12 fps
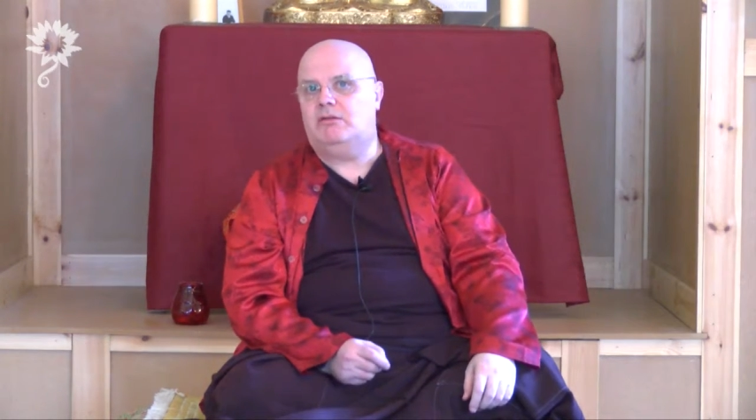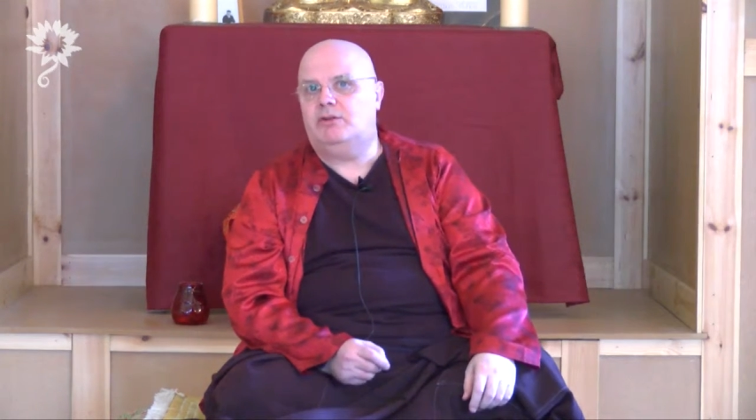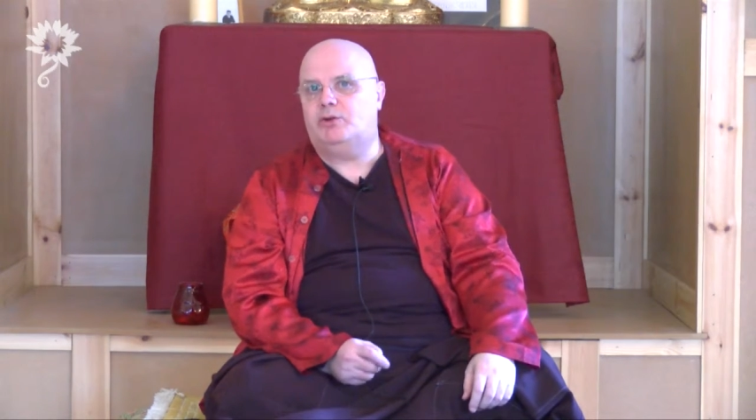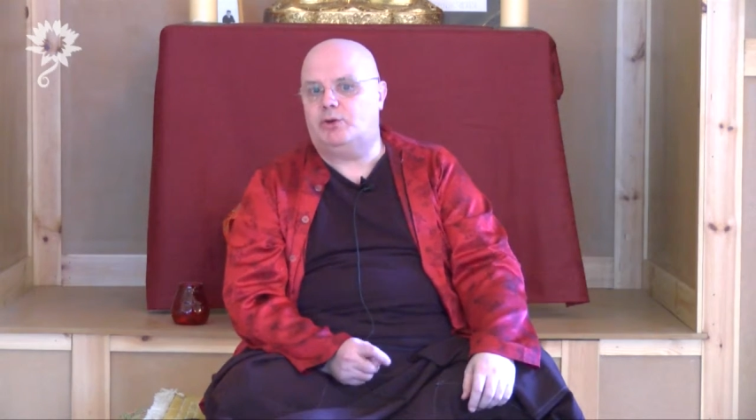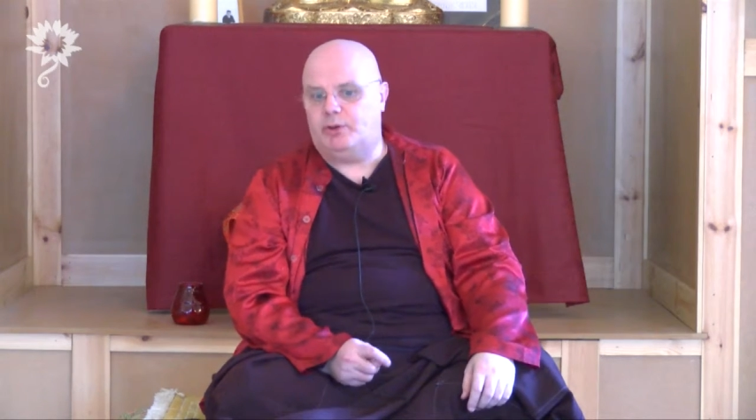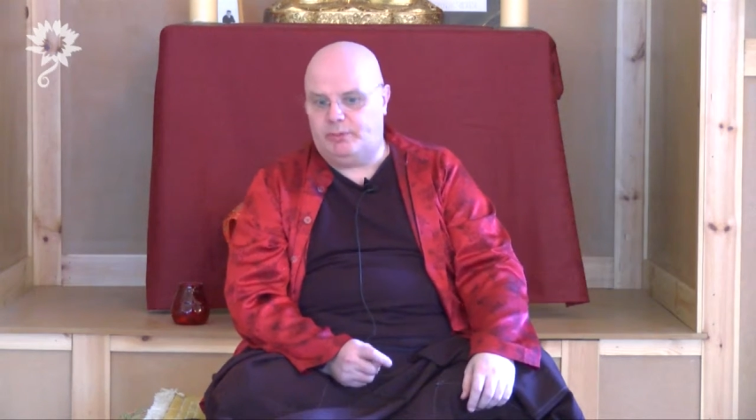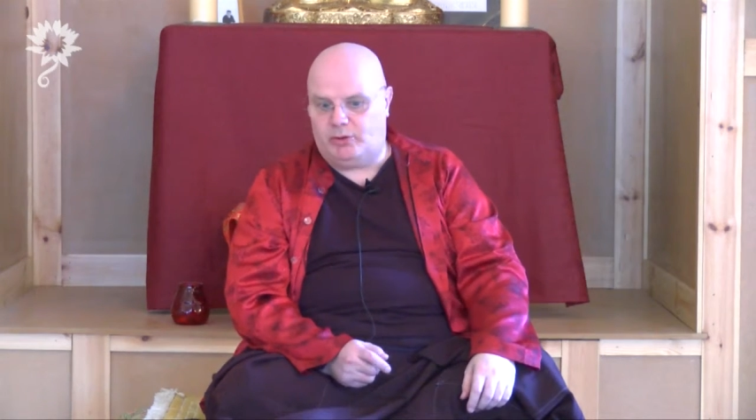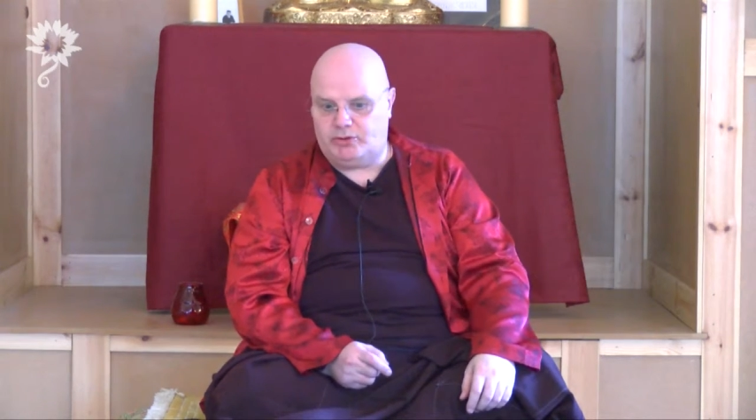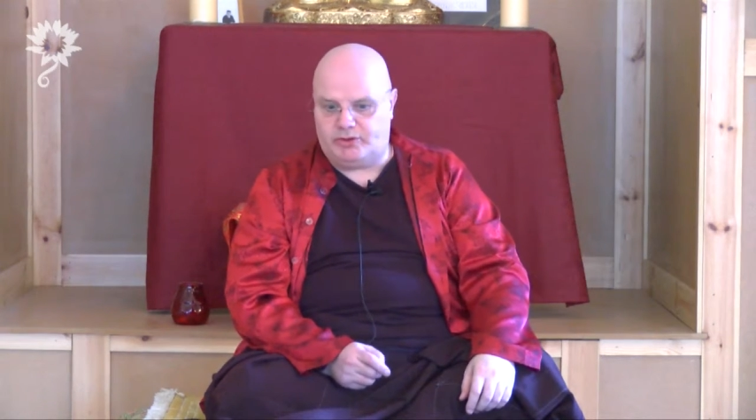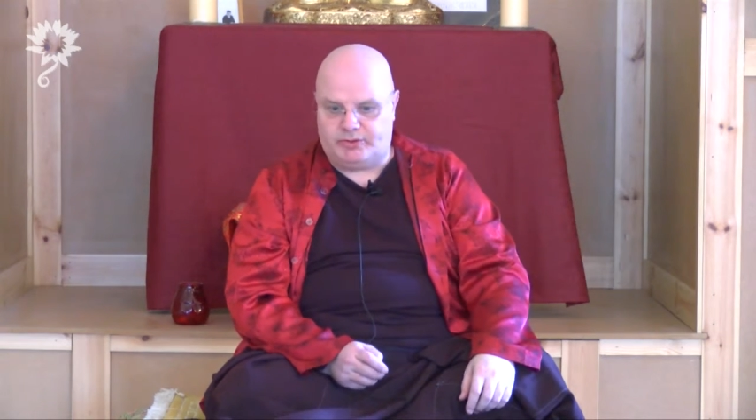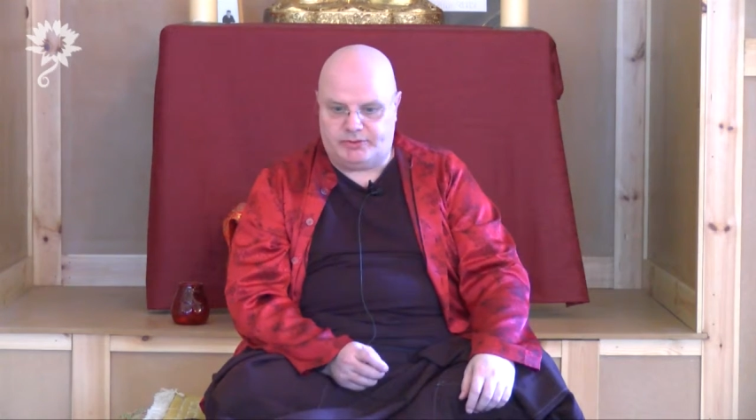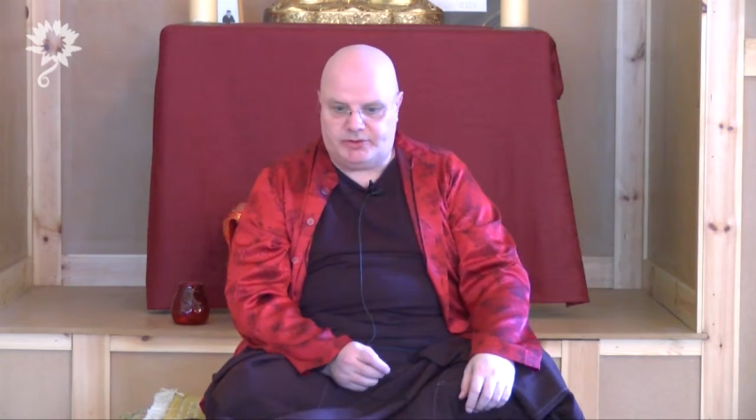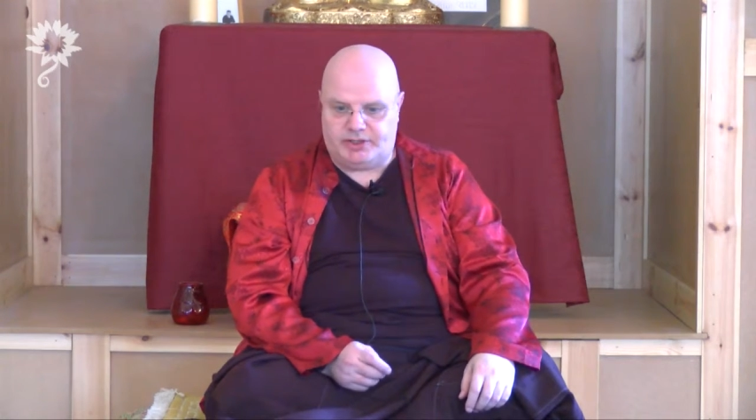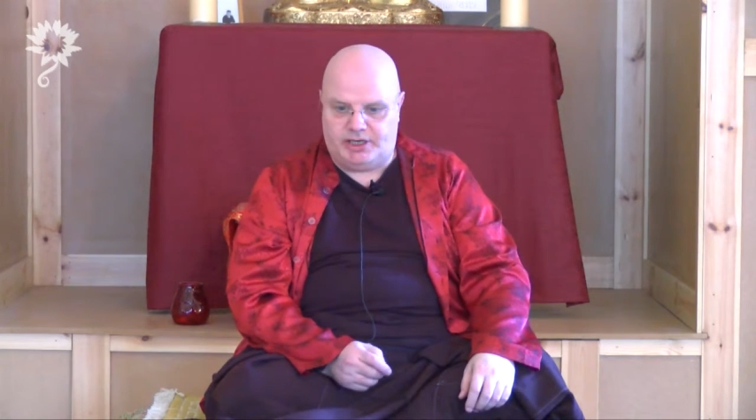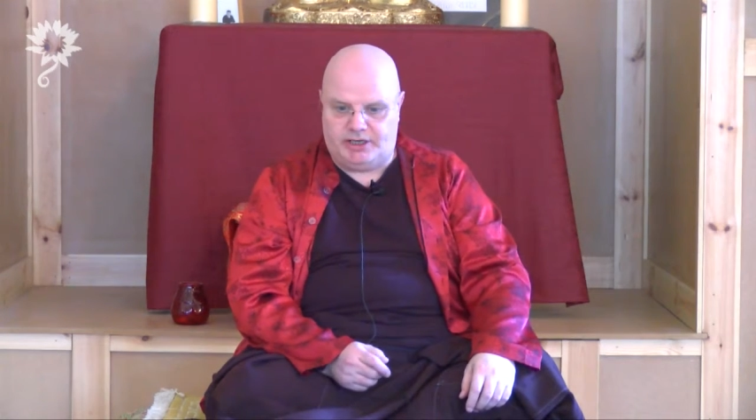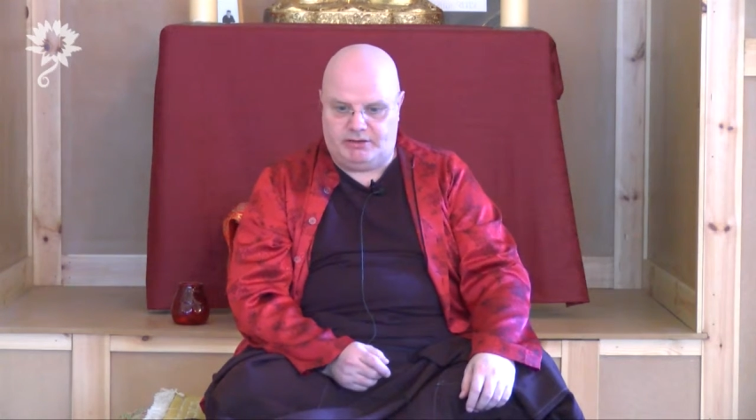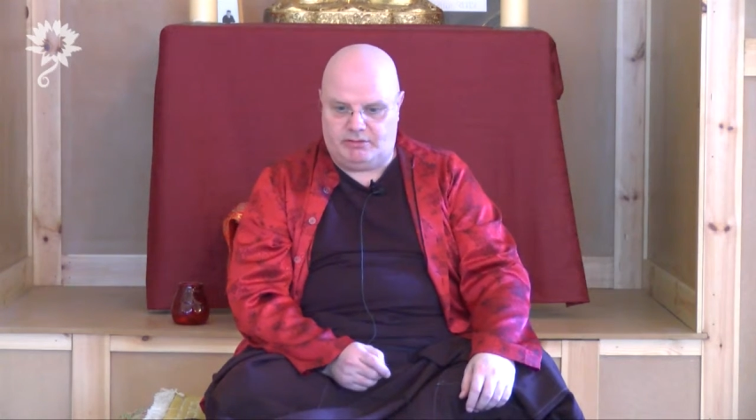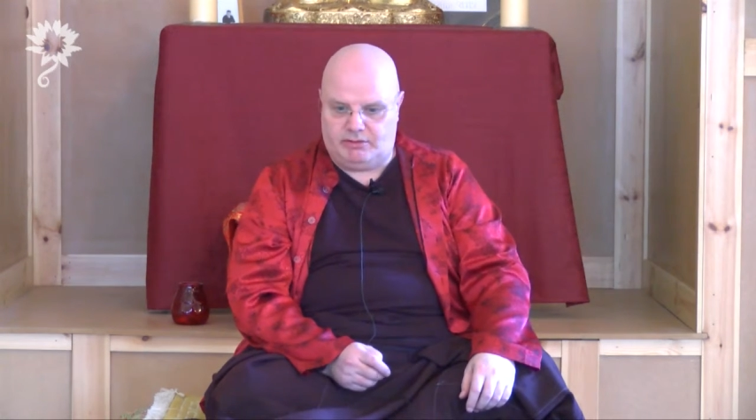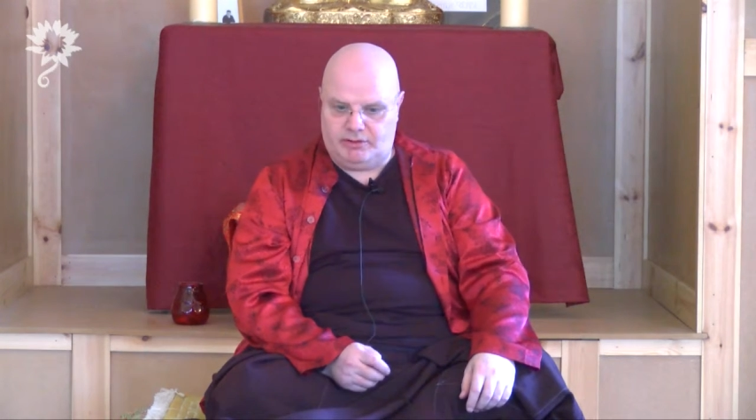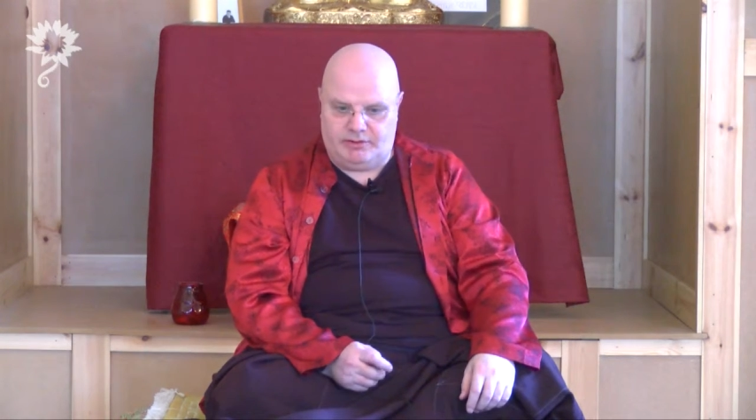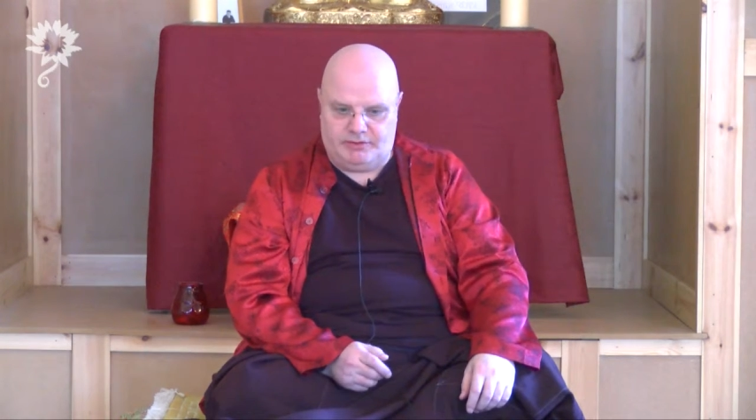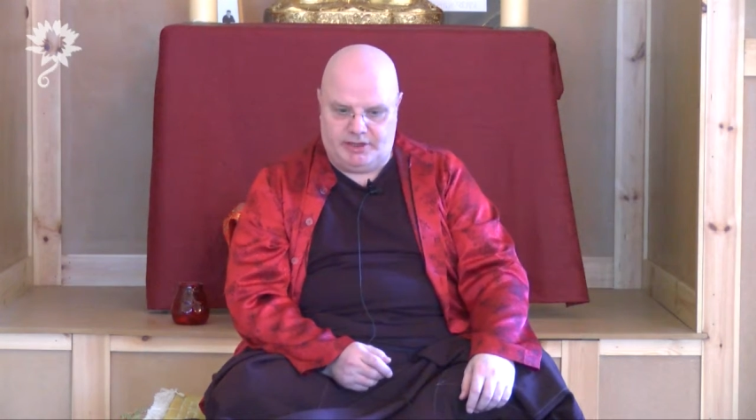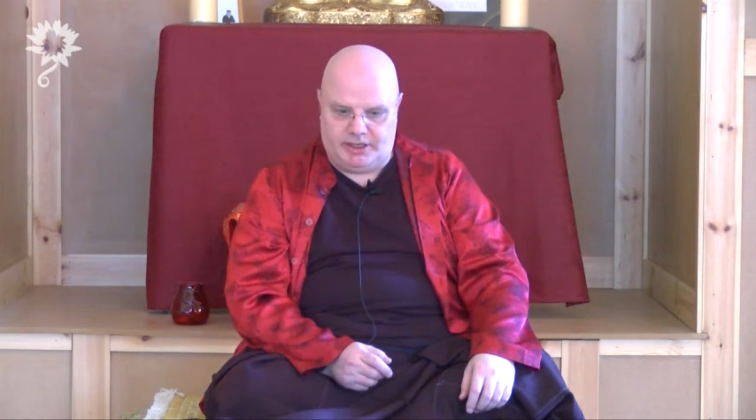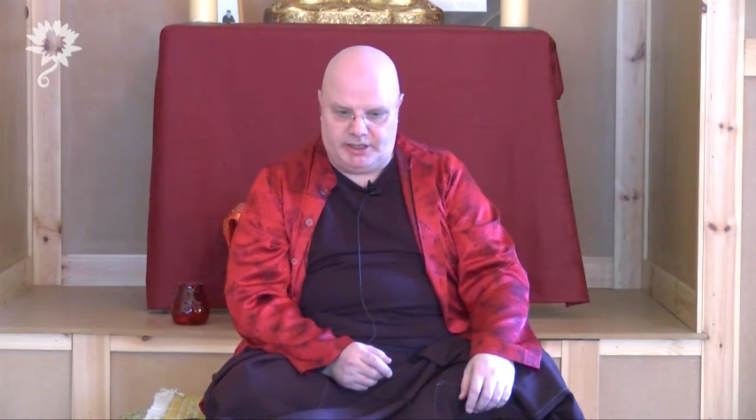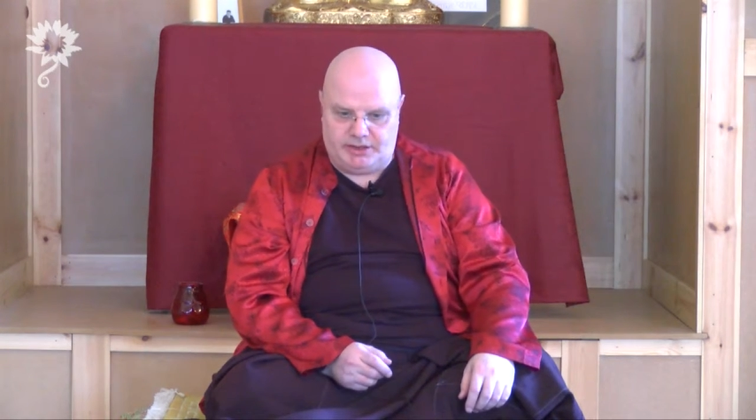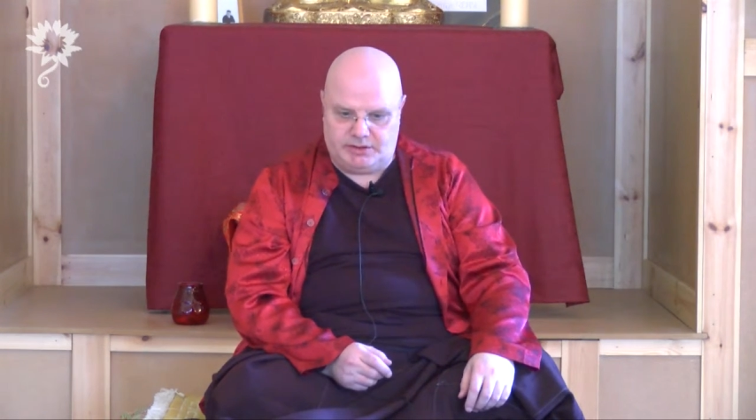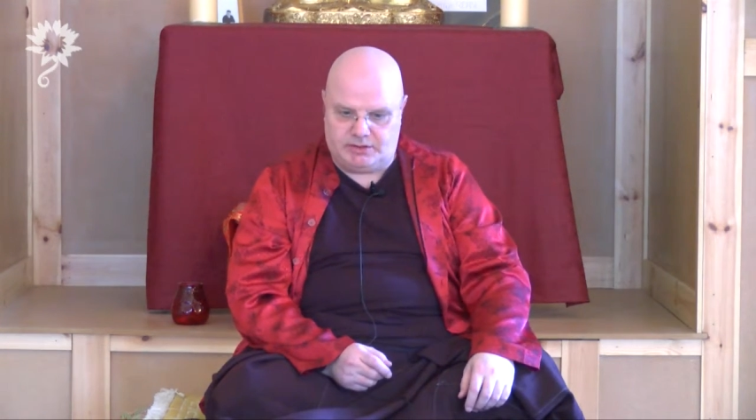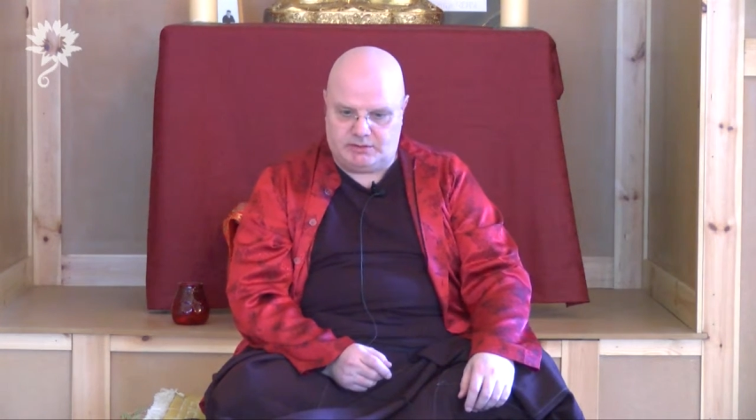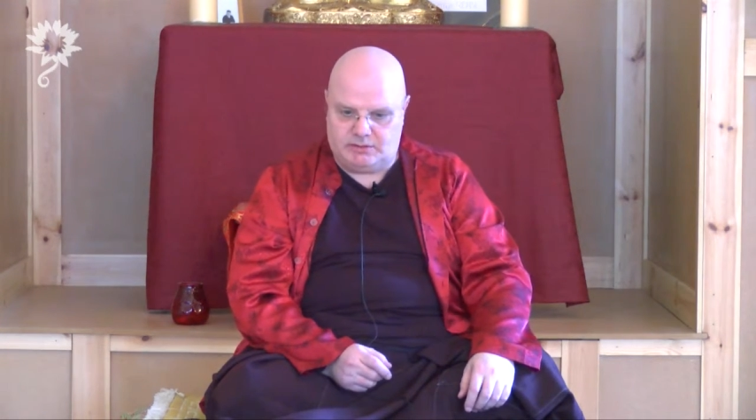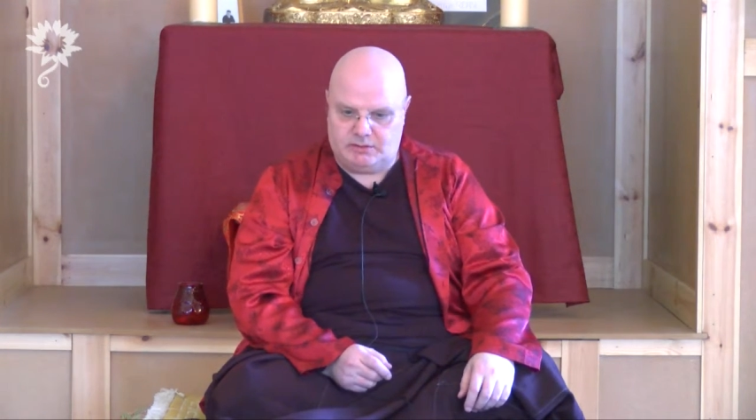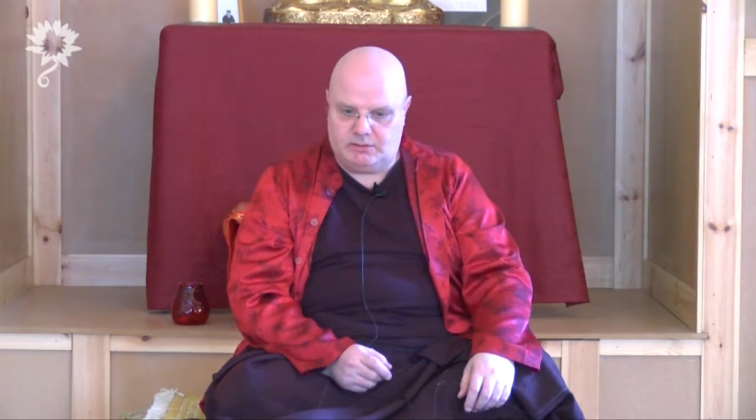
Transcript: your emotional state or your feelings,